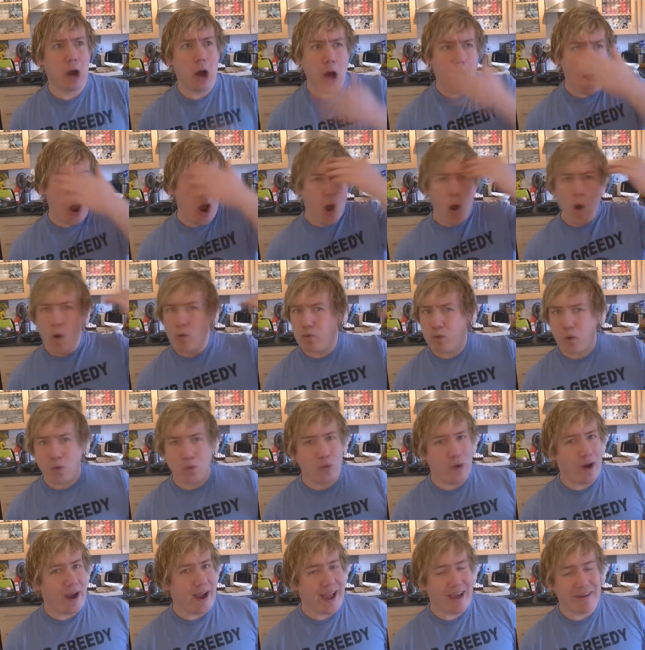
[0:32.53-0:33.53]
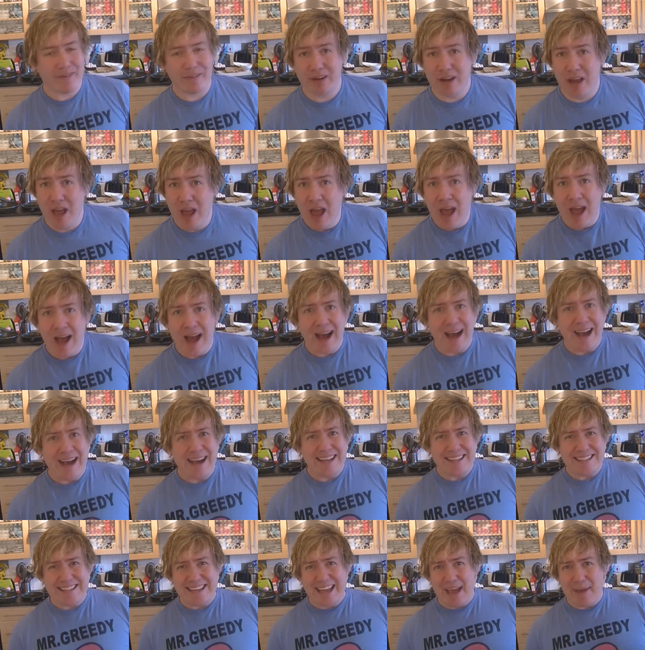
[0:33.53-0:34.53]
God, whew, I haven't.
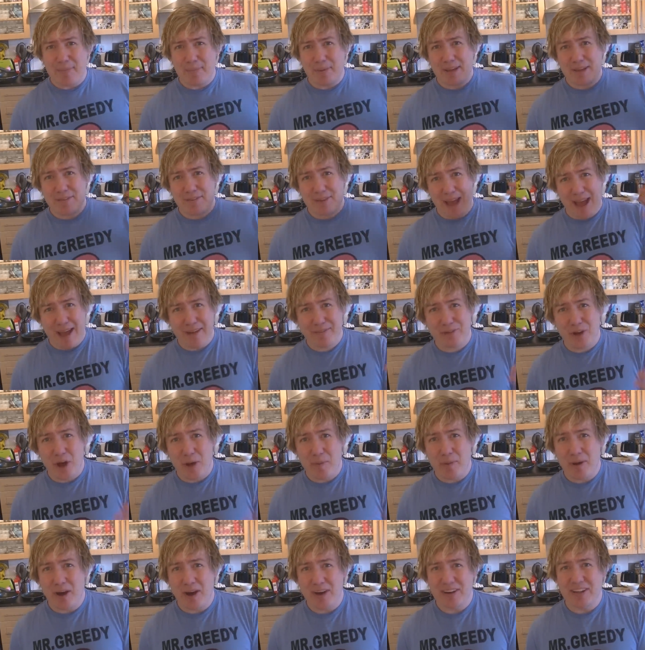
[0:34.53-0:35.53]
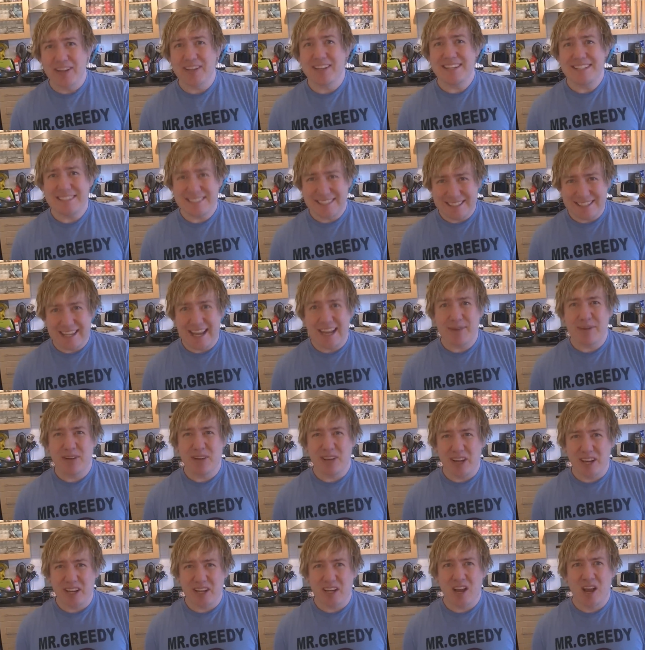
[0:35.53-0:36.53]
Uh, yeah, but if you have got a partner, it's the day where
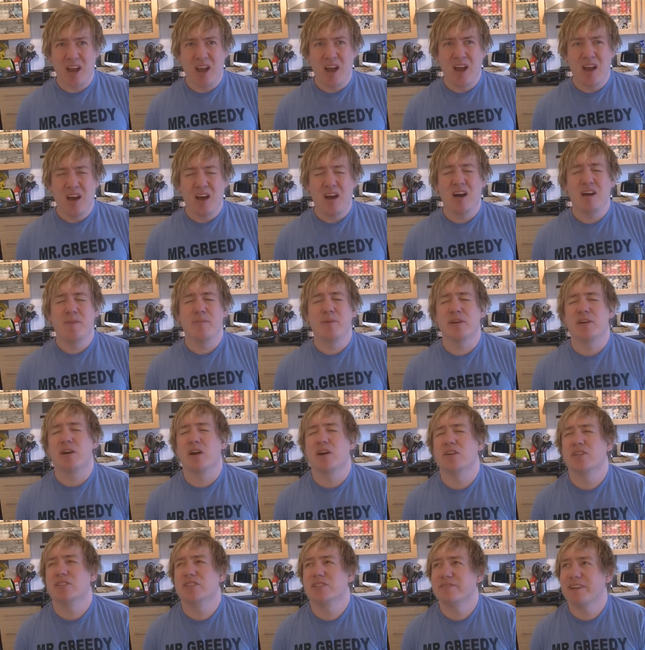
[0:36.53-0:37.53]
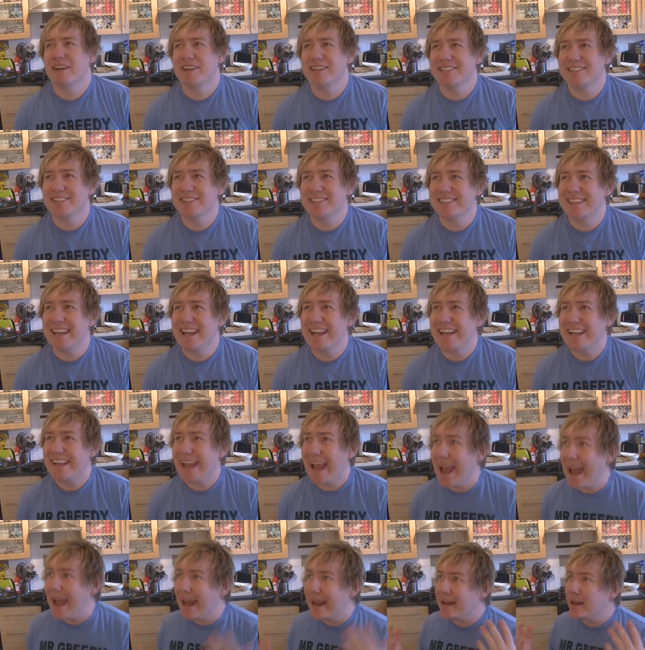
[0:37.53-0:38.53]
you're like, oh my gosh, Valentine's Day
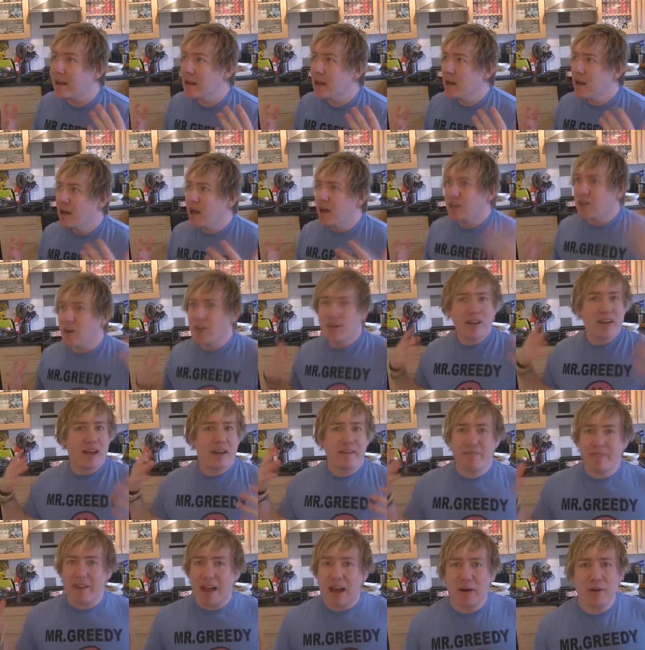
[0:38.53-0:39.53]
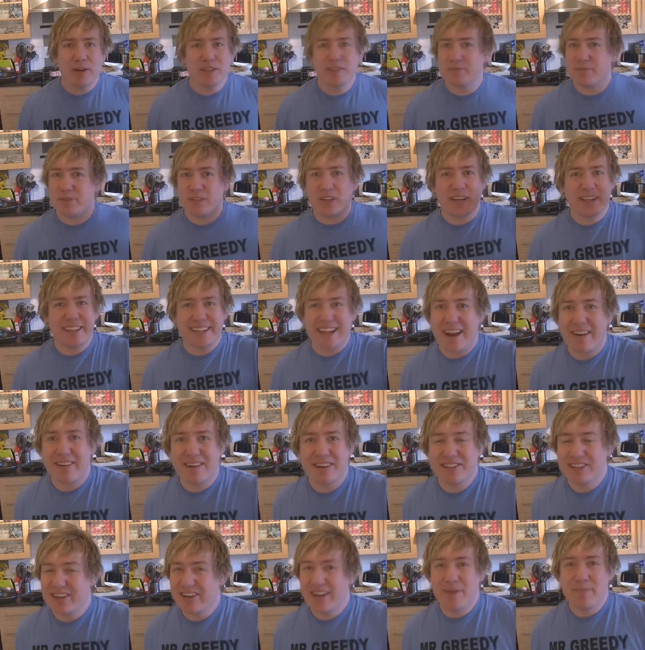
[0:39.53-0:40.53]
again. I've got to go get flowers from the like,
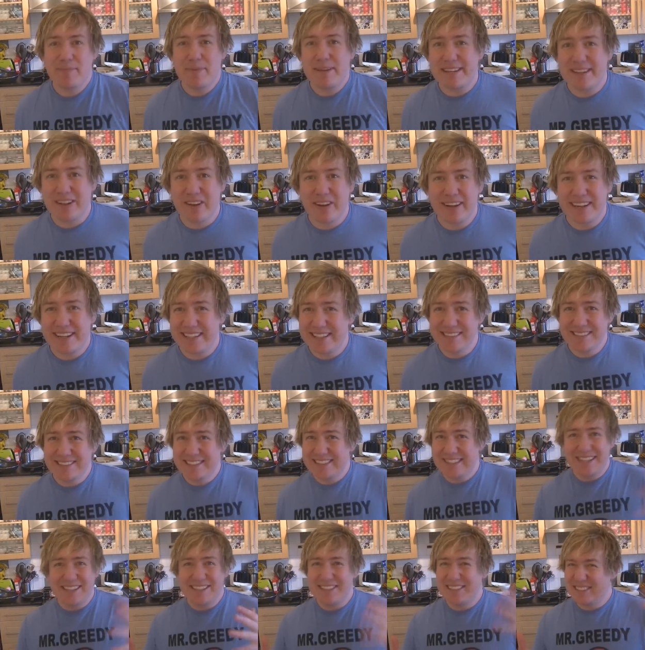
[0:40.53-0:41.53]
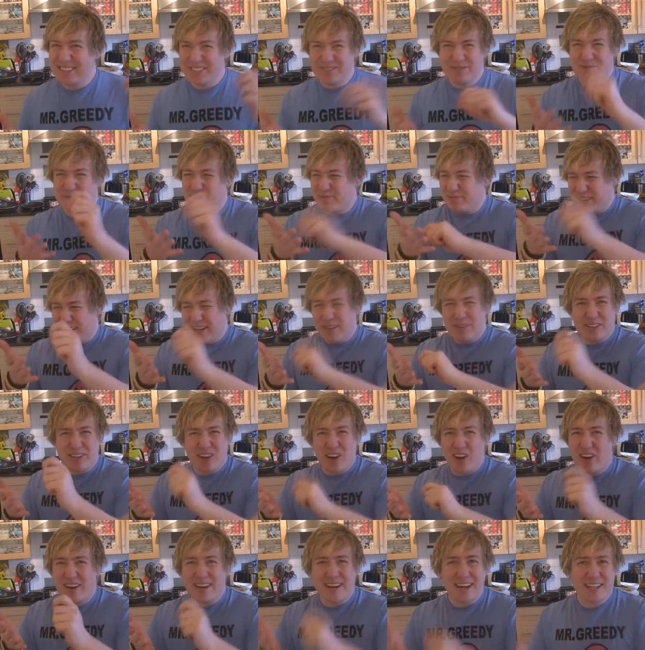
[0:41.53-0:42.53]
garage like at midnight and, you know, fill out the
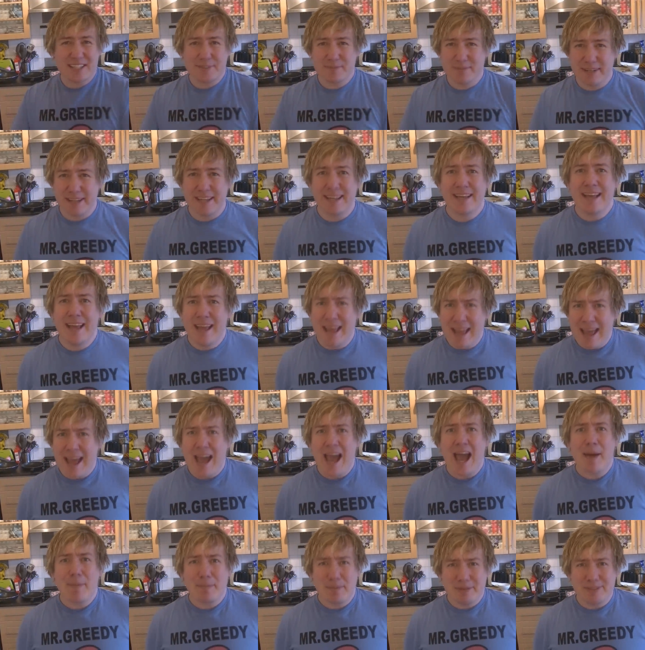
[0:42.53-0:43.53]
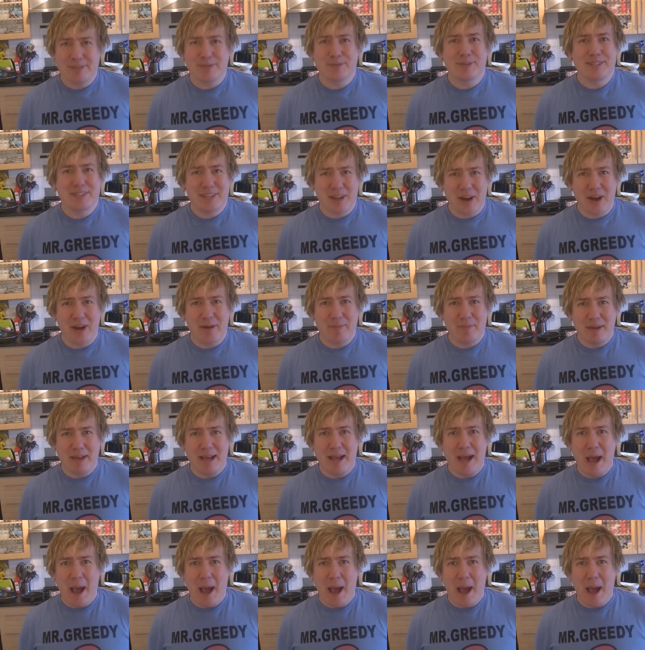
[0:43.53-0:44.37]
card last minute. Happens all the time.